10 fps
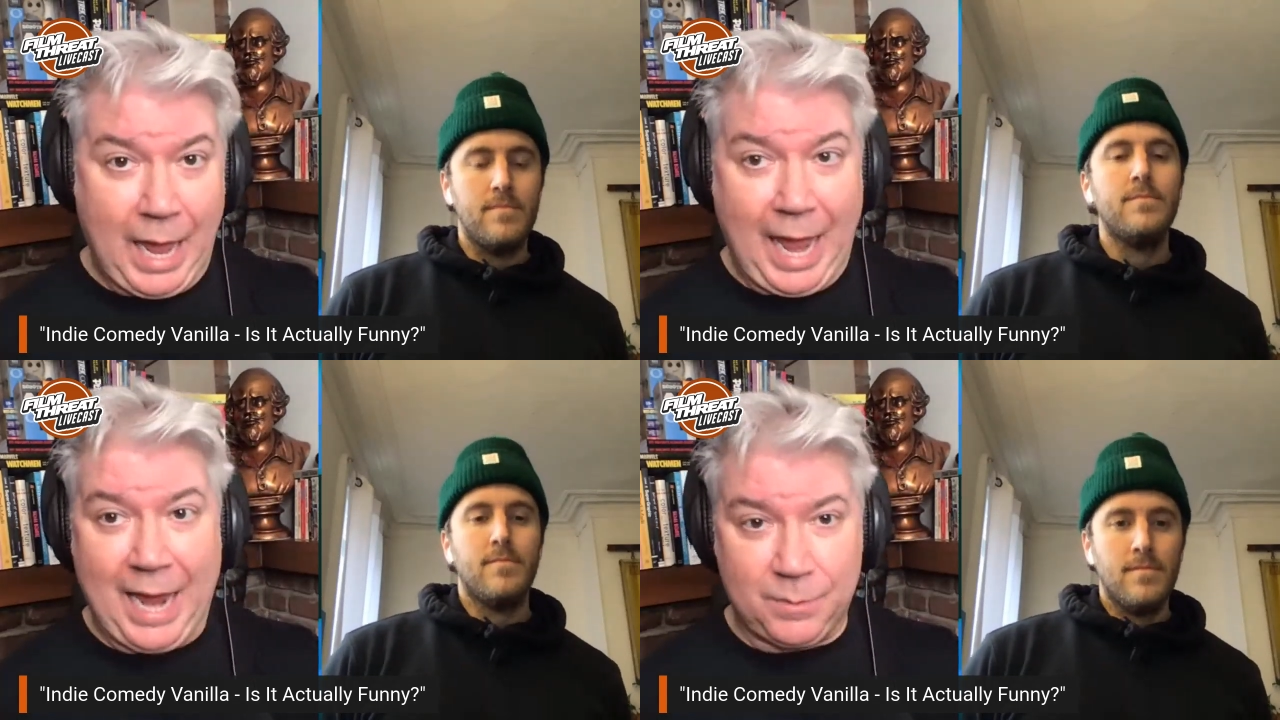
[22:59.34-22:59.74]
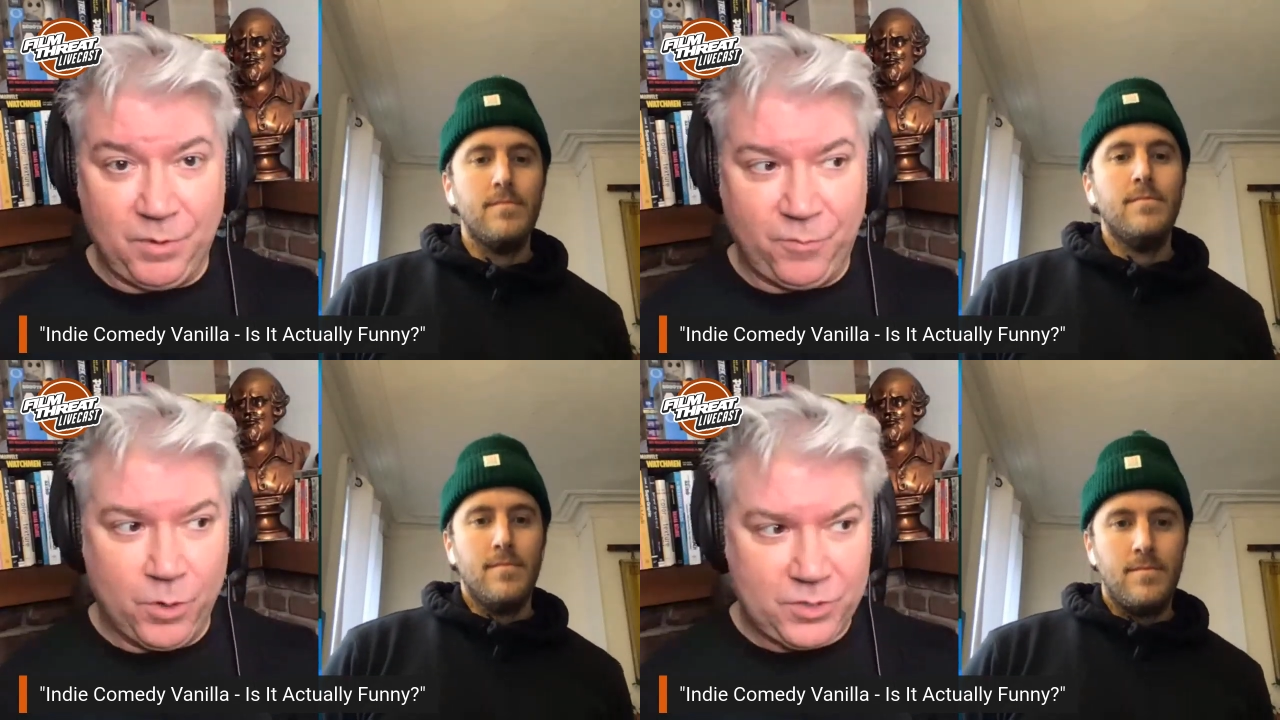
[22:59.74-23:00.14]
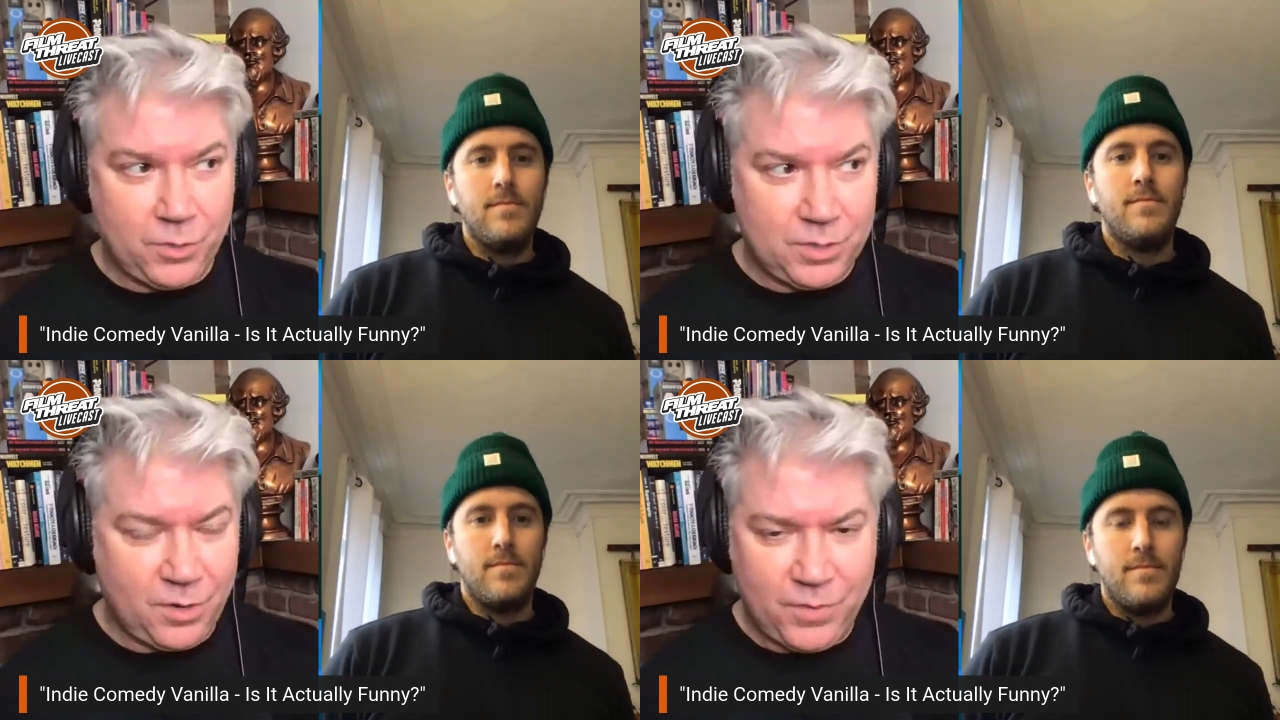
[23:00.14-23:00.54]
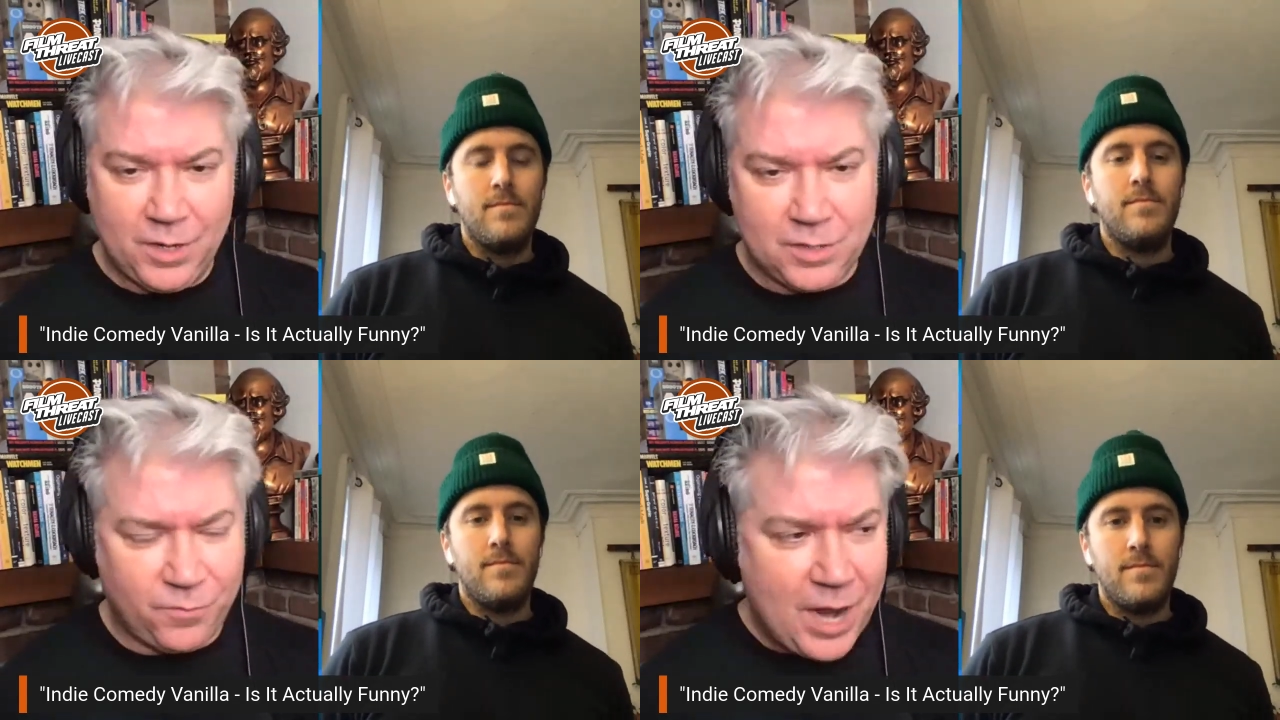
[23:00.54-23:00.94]
Speaker 1: act before. So there's a
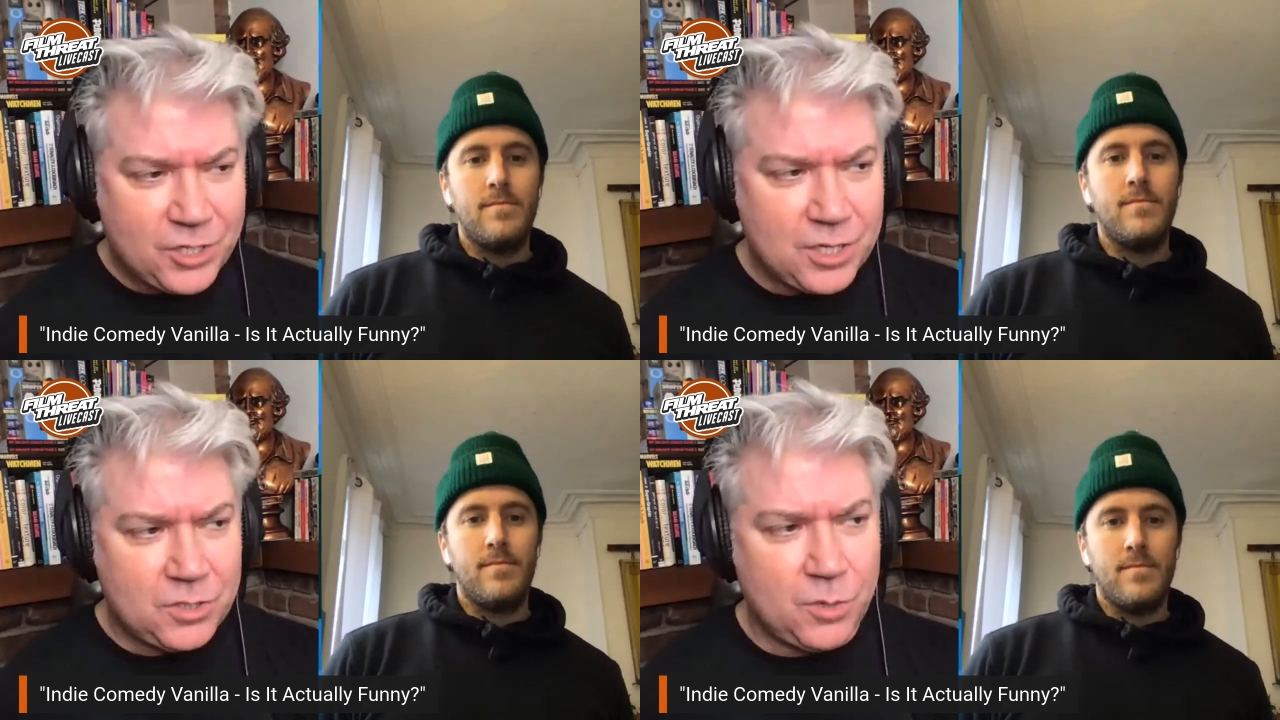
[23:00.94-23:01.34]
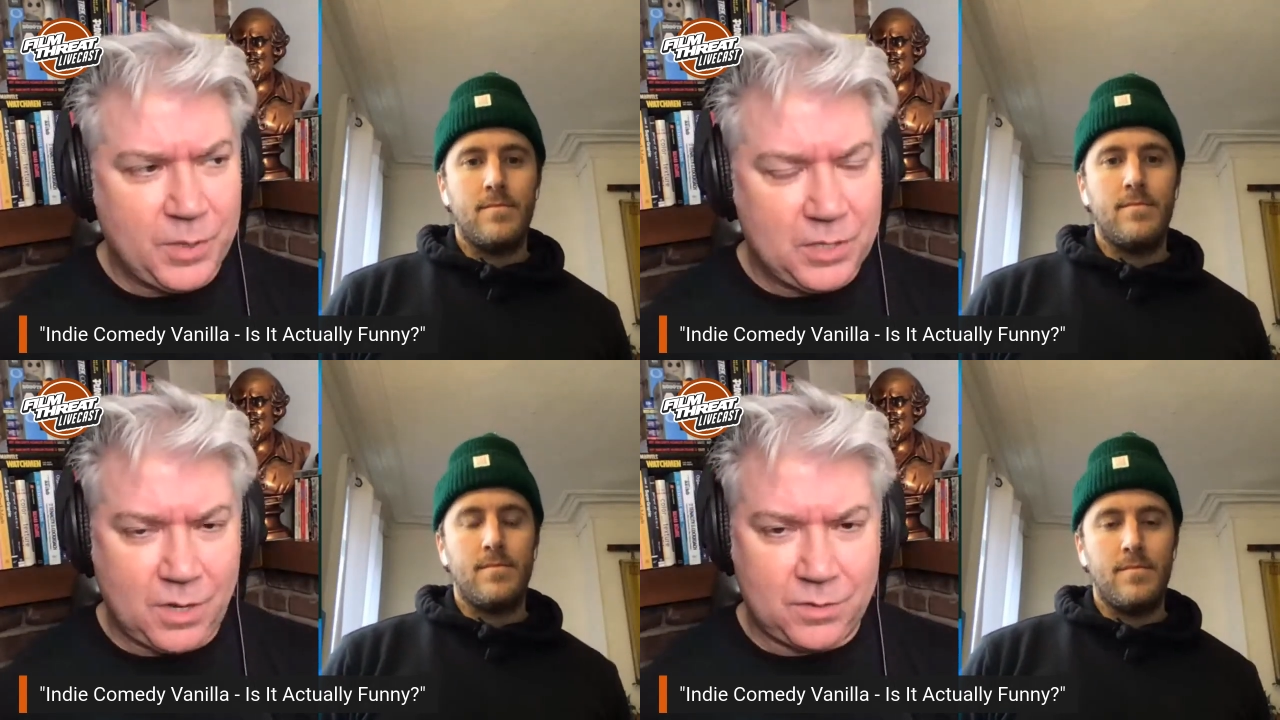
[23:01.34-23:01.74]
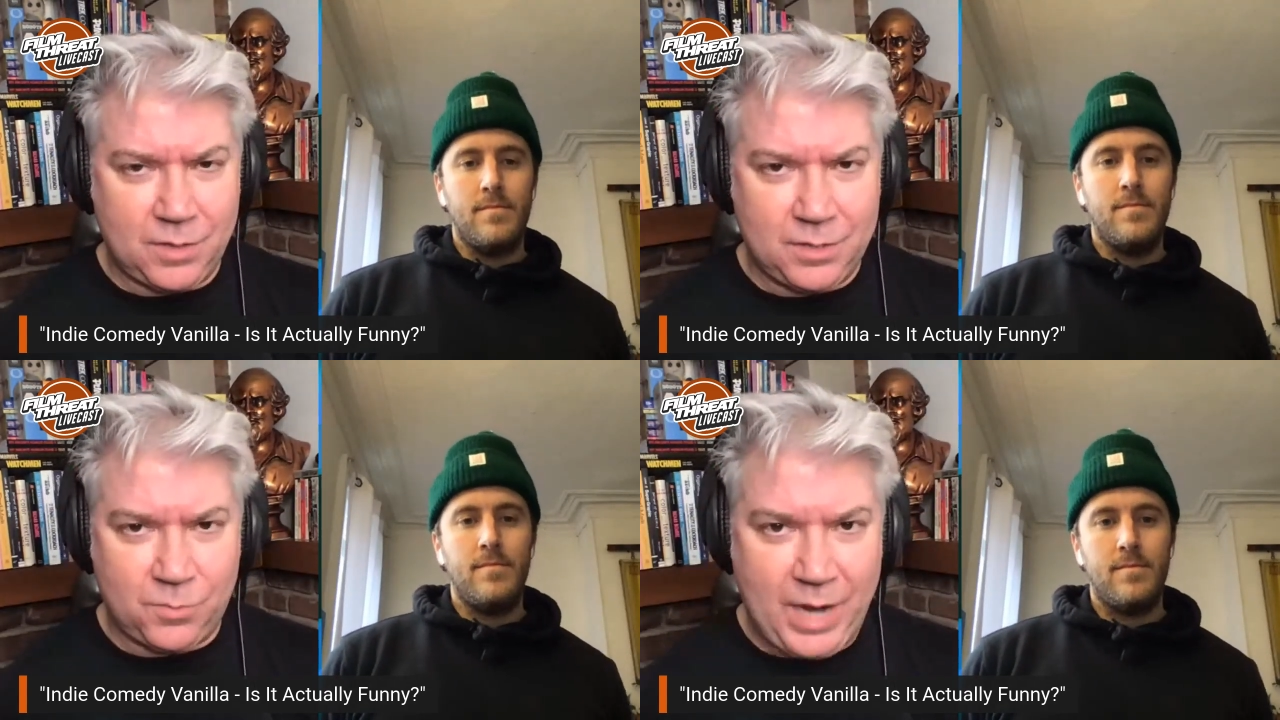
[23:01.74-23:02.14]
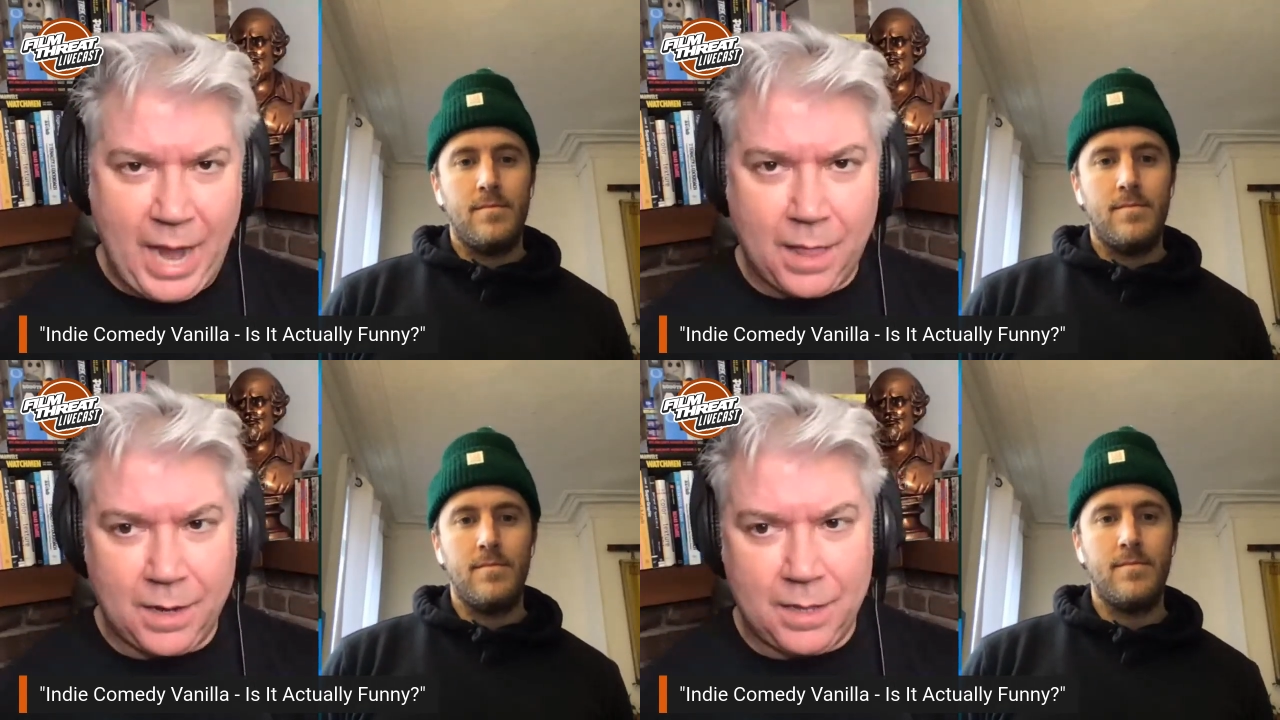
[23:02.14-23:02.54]
there's a freshness to it, but there's also this
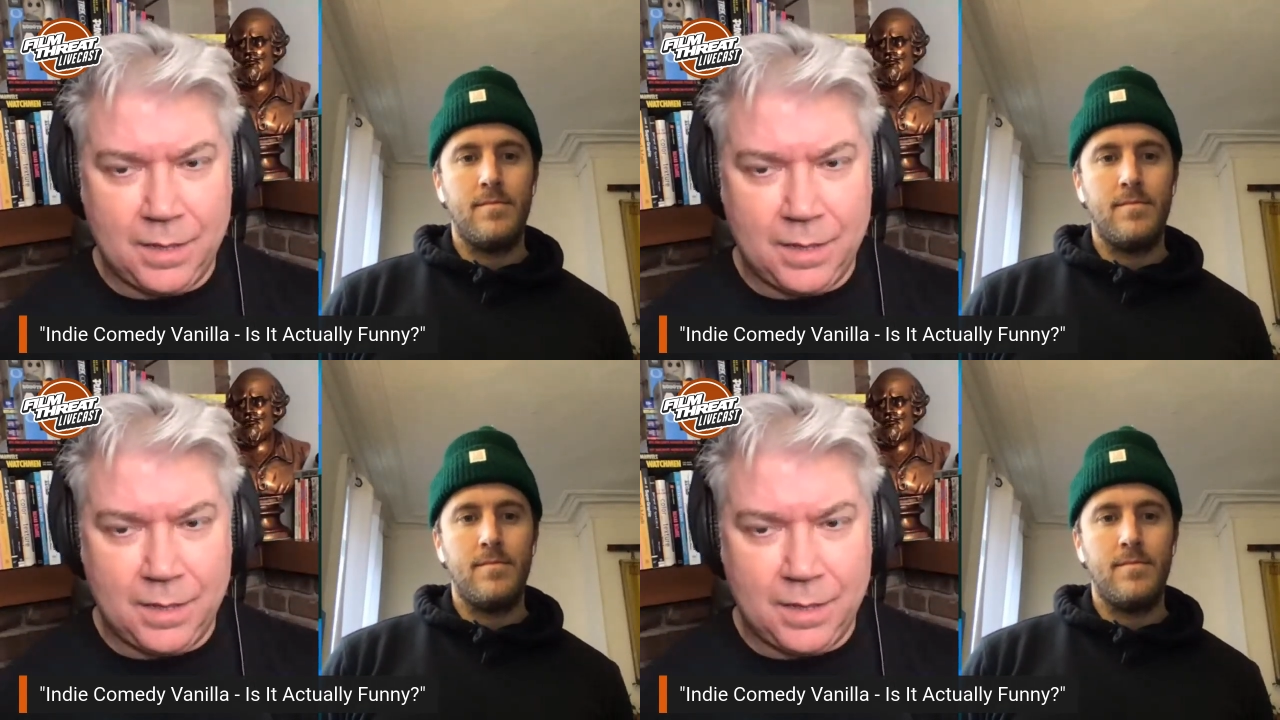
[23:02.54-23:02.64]
reality